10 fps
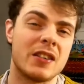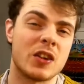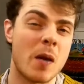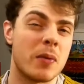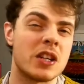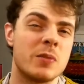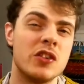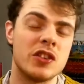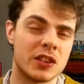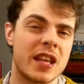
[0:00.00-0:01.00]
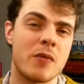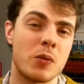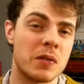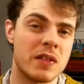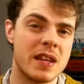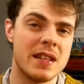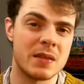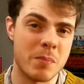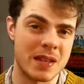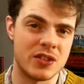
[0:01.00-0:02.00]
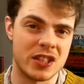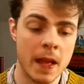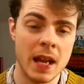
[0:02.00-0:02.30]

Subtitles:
Crime and Punishment does have one of these messages.